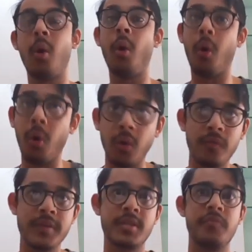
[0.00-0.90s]
all
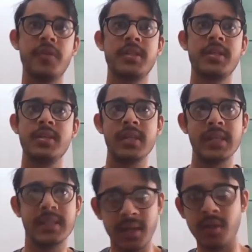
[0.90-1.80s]
of the suffixes
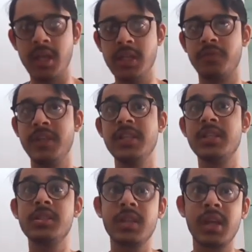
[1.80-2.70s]
inside each of these
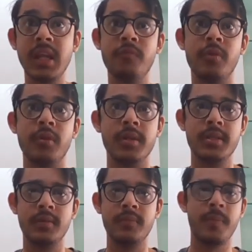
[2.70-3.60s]
stream words.